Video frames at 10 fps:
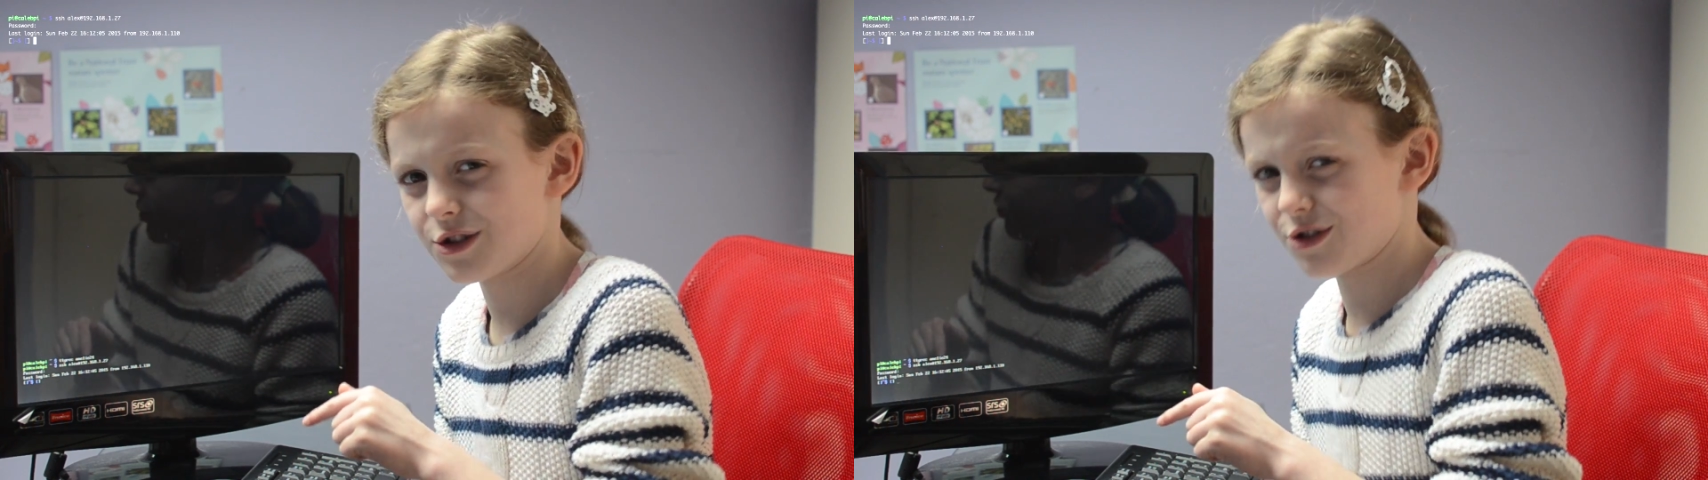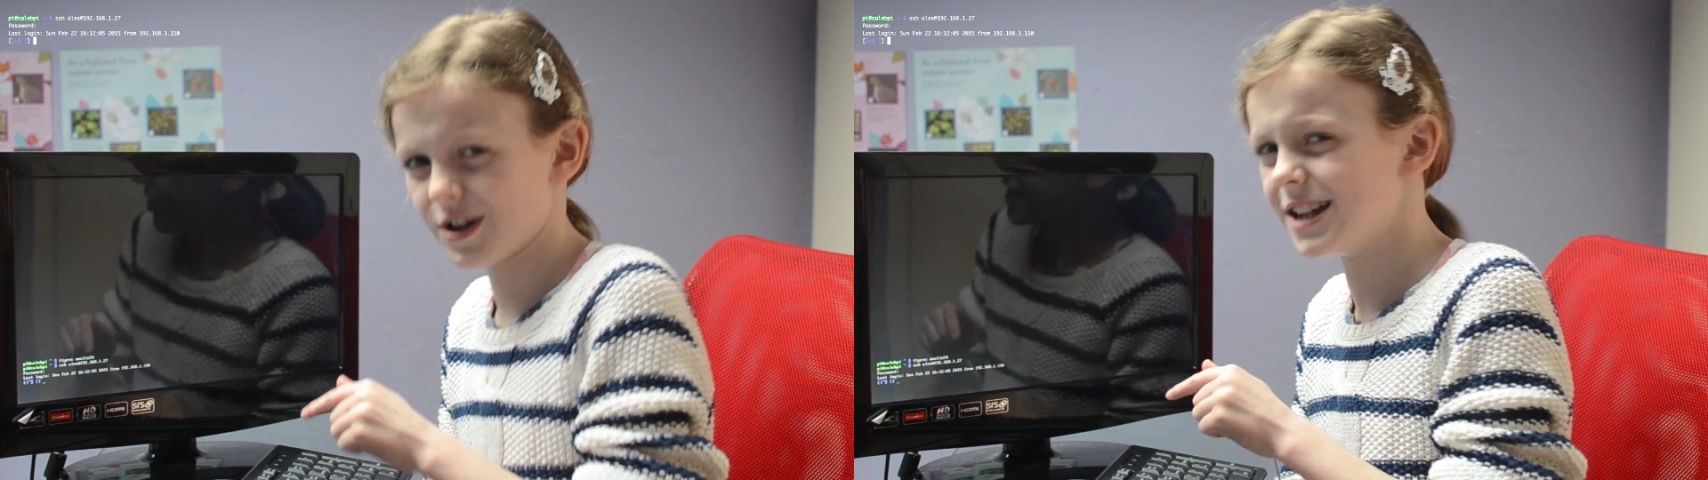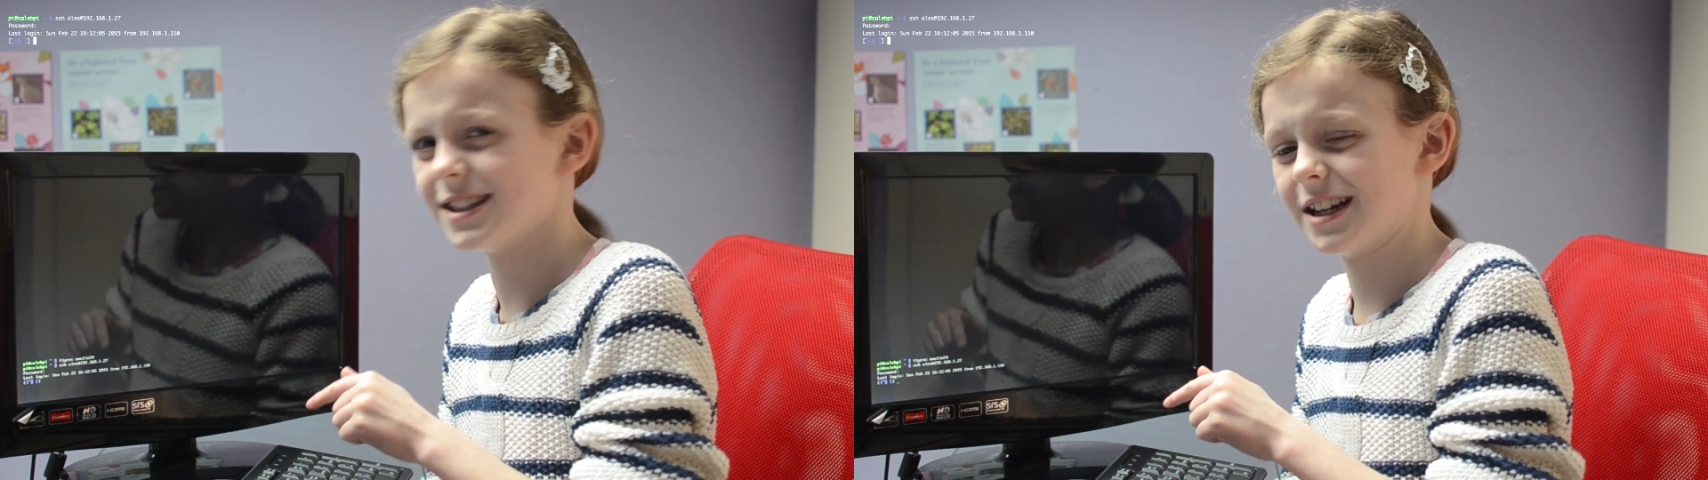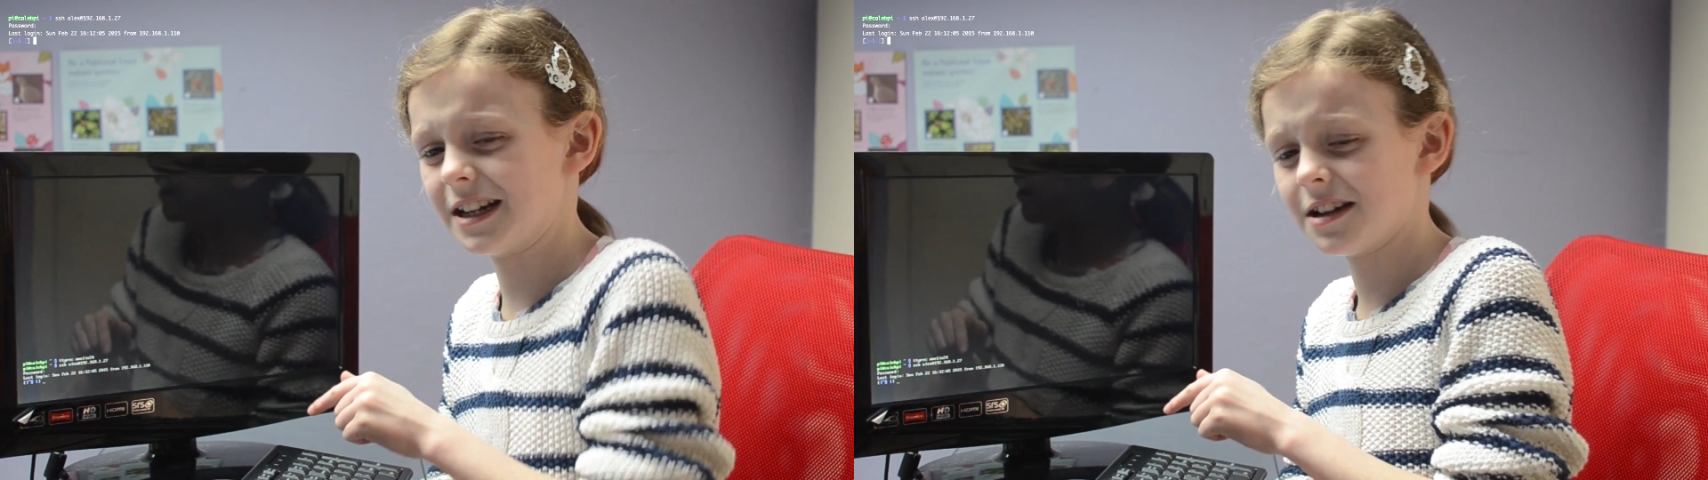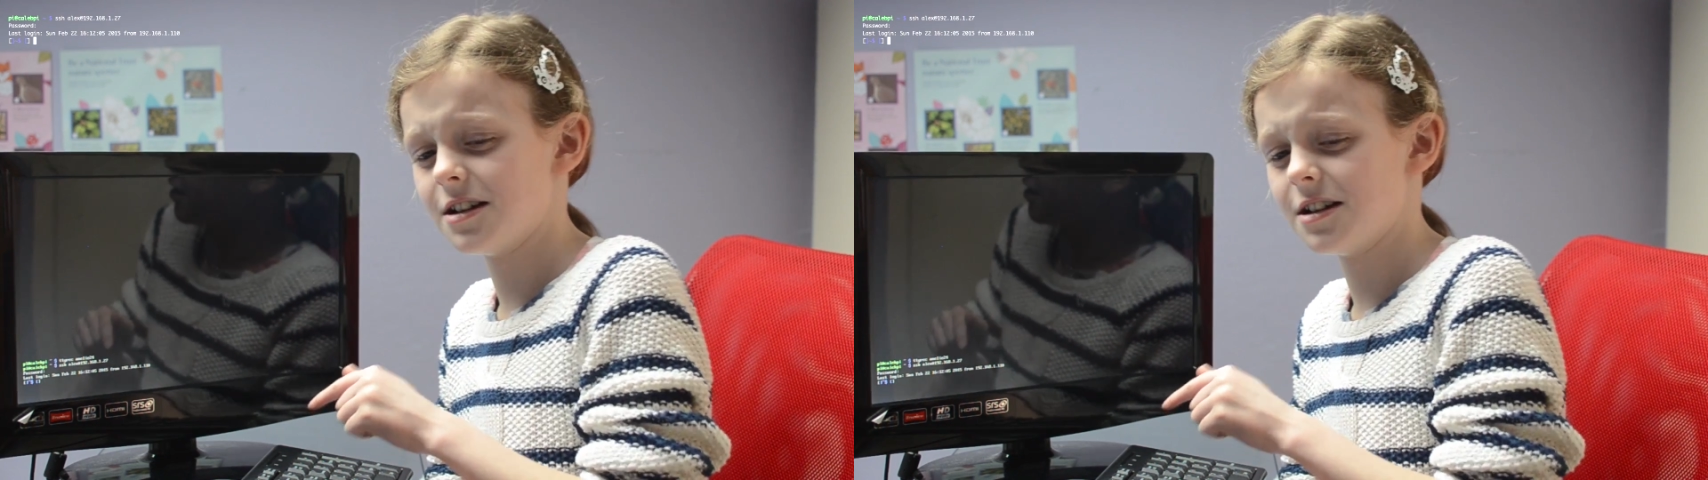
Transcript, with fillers: Crazy!